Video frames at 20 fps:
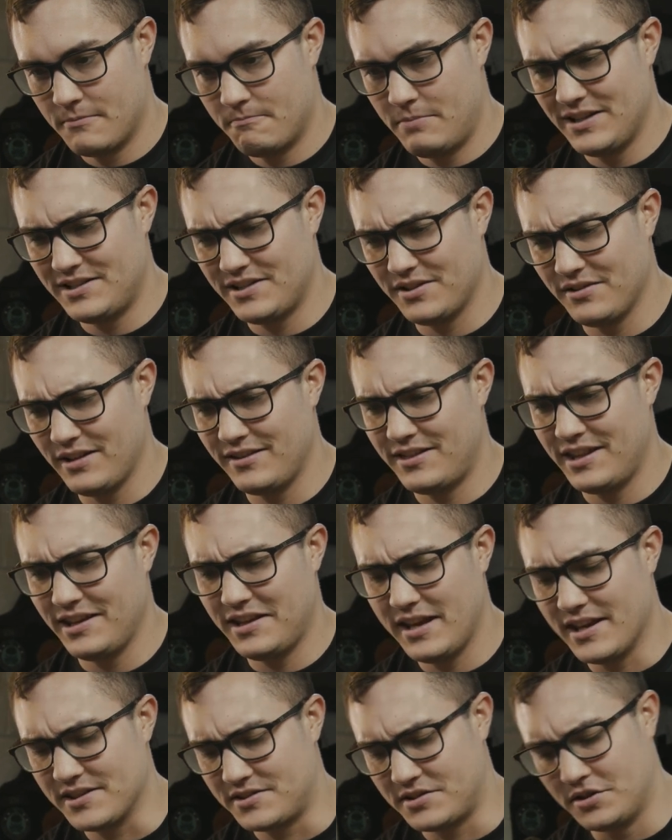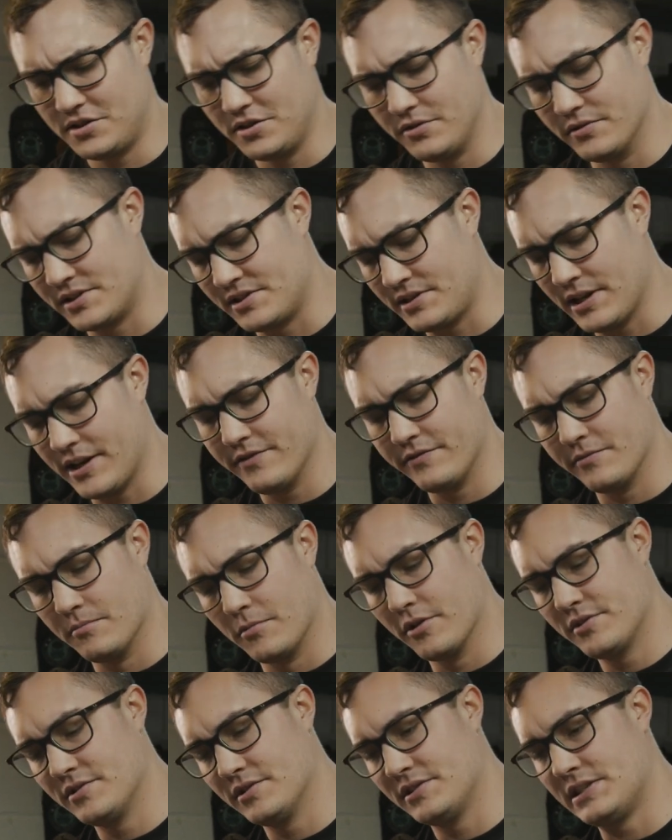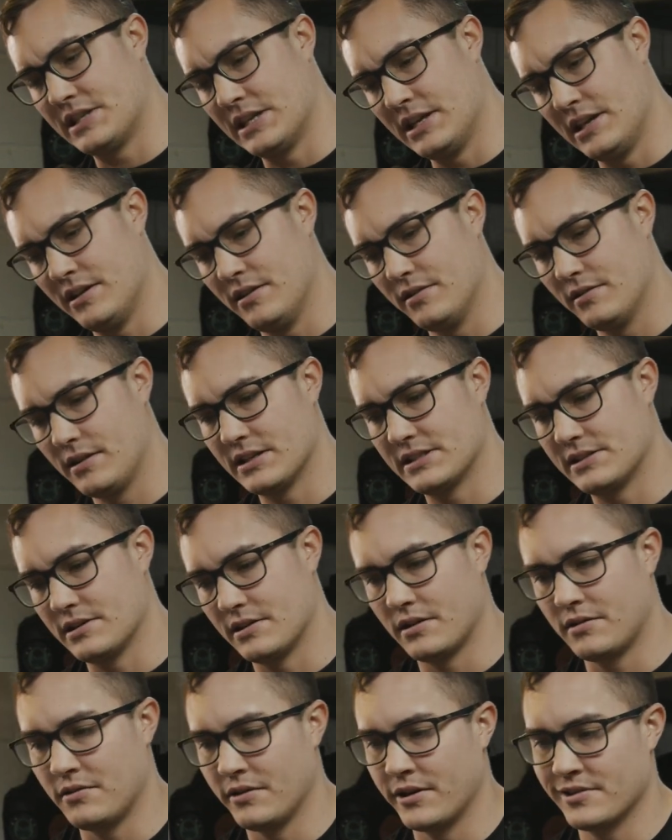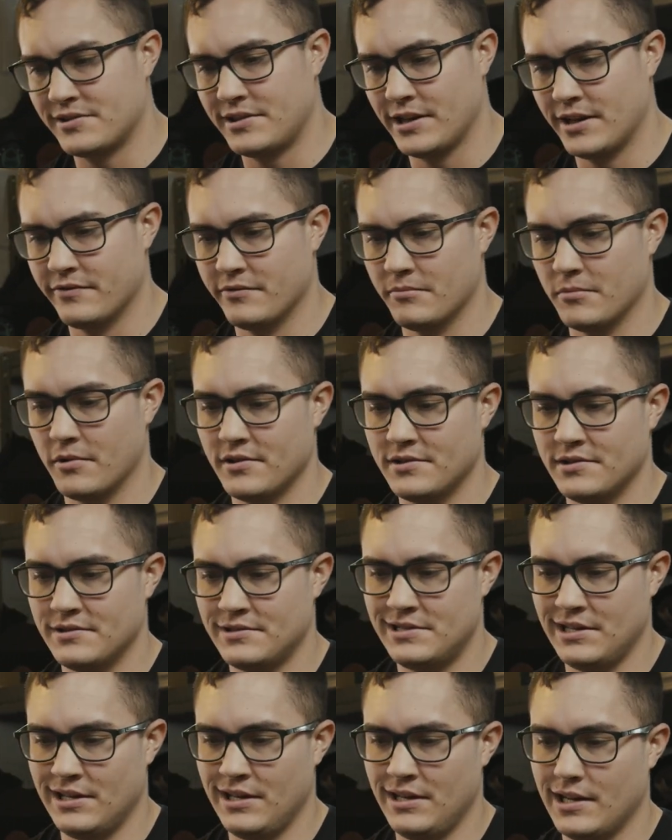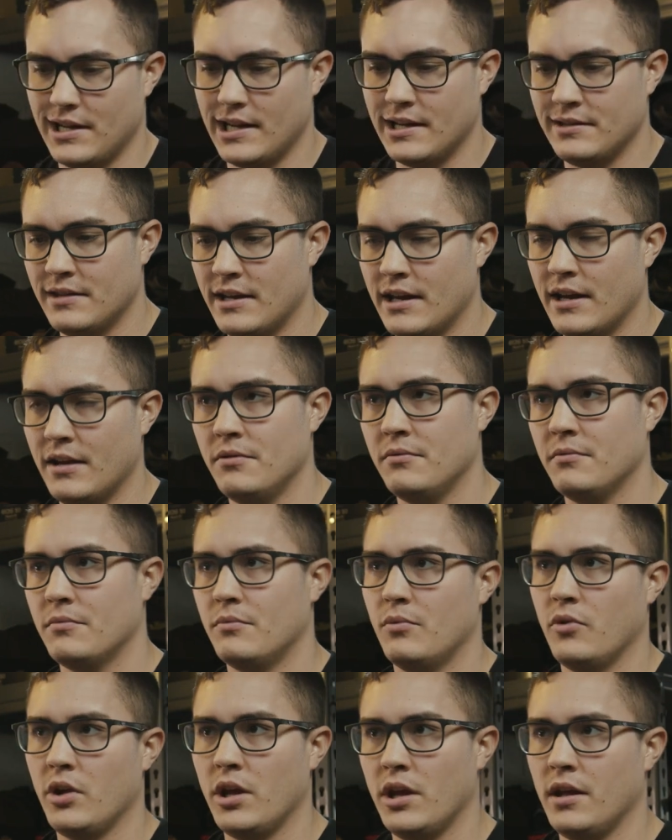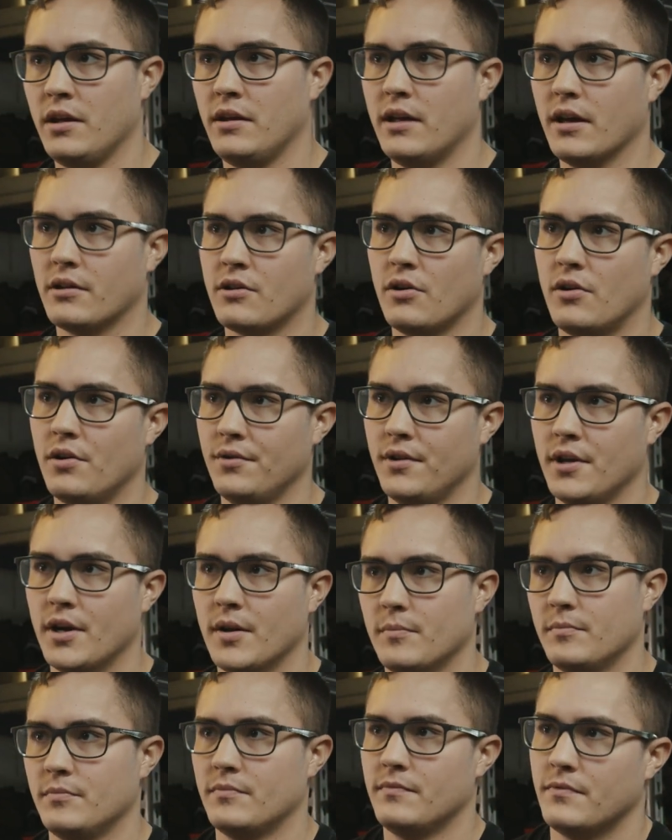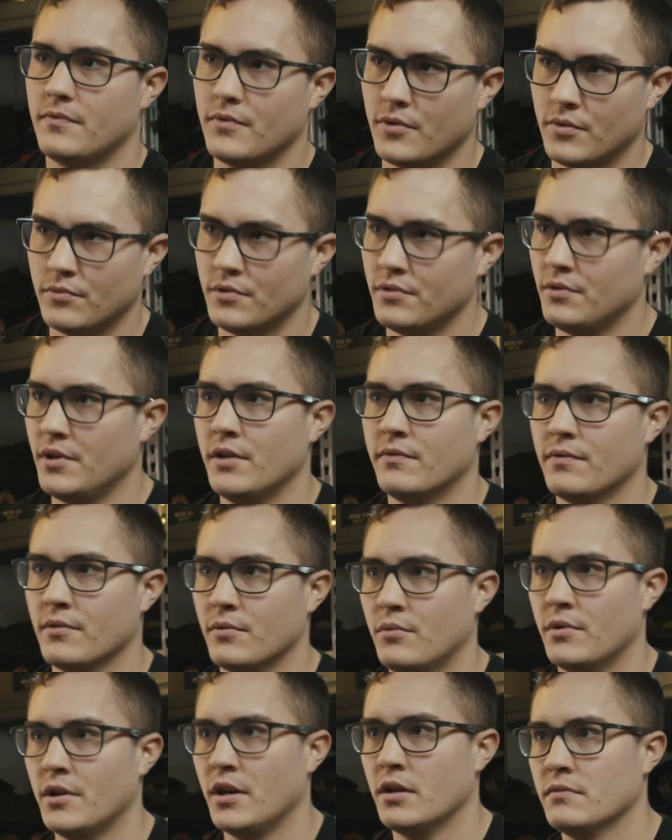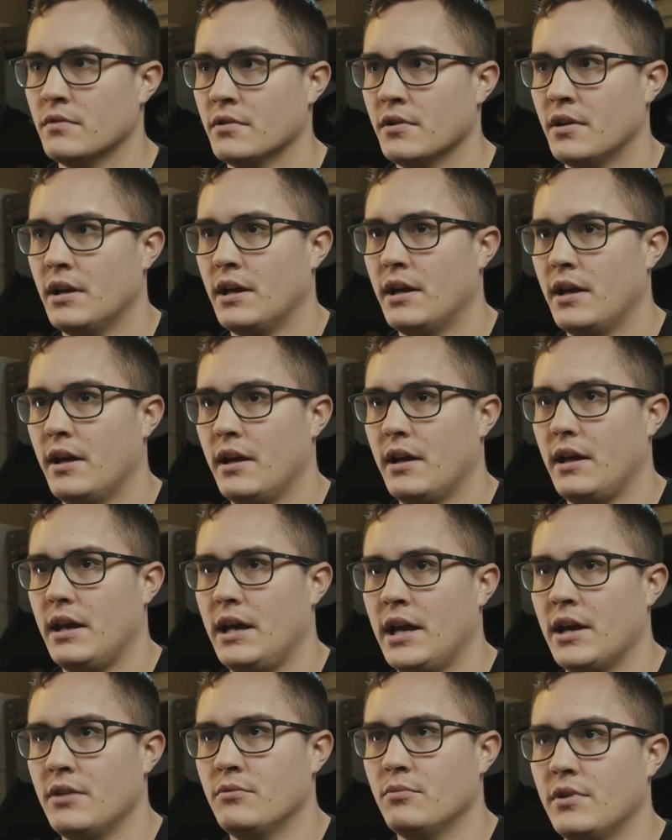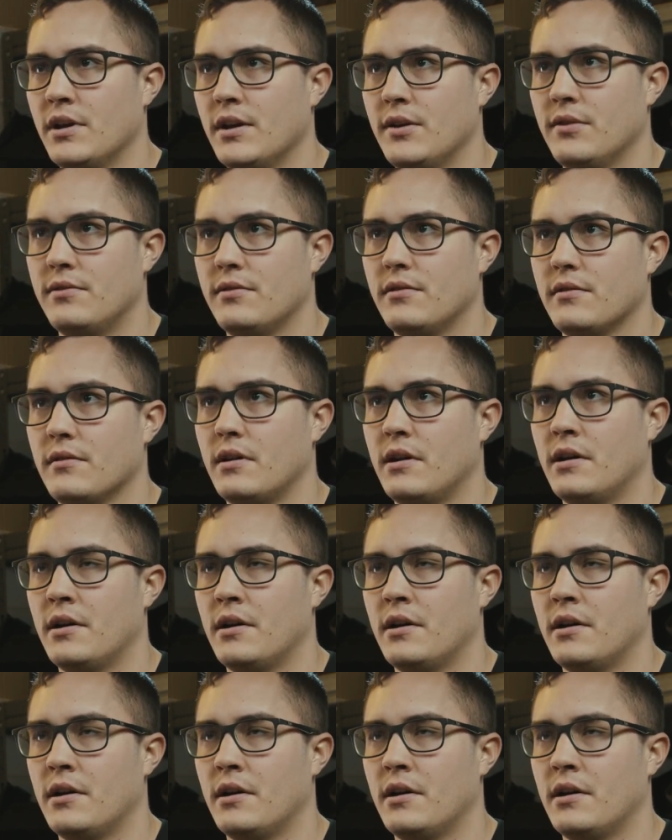basically, I think he has to do a state of emergency. He has to declare a state of emergency, and then we get called up for relief or whatever. Mm. And with